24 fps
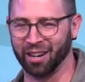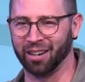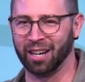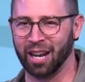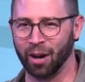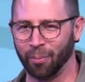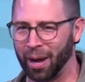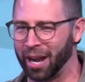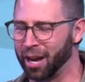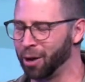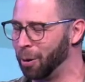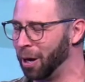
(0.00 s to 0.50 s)

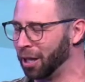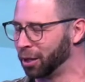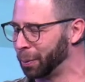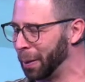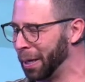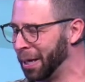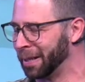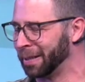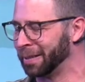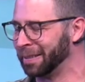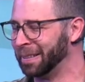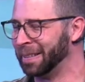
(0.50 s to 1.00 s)
Everybody with me?
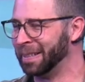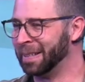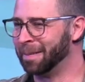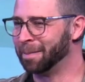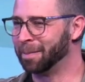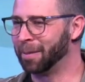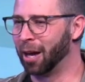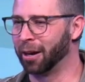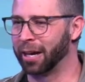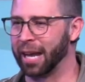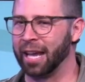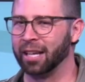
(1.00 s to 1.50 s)

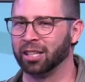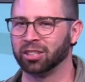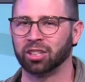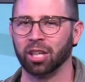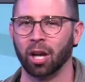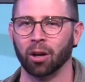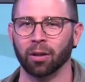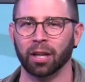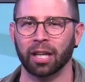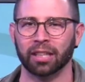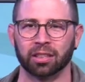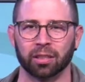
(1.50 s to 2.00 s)
Okay,
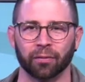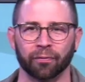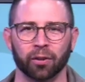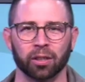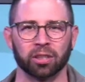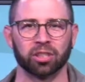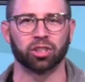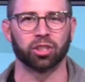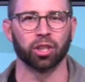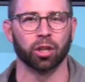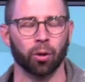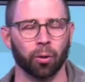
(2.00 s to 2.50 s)
so listen, for
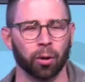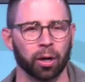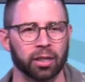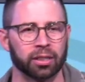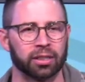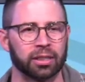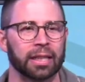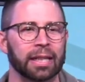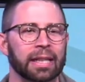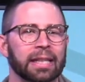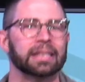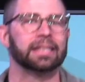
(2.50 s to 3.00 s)
stewards,
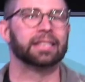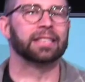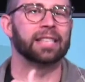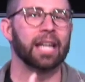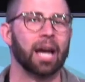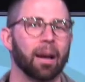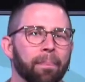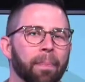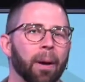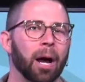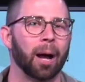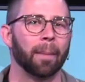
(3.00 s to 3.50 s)

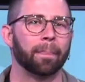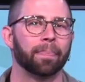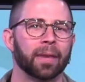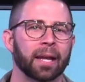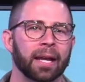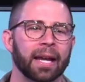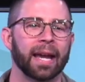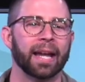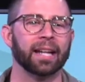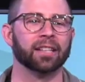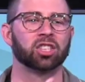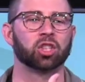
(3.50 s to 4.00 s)
step up
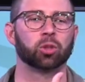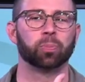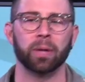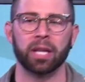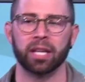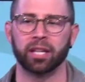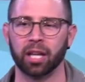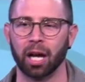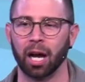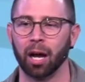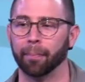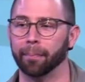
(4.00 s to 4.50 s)
and
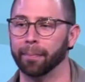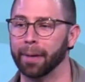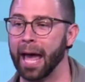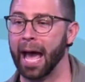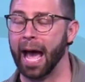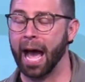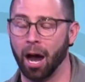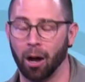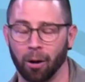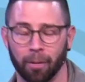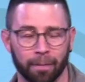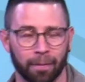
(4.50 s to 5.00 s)
speak up.
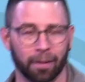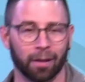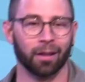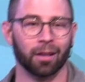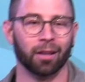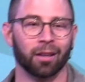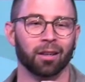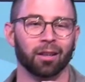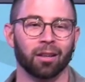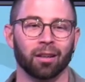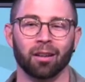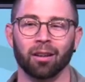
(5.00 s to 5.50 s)
Now,
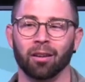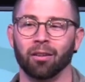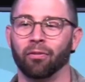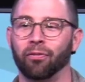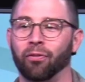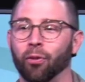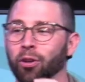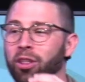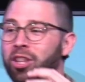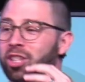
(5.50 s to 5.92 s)
for the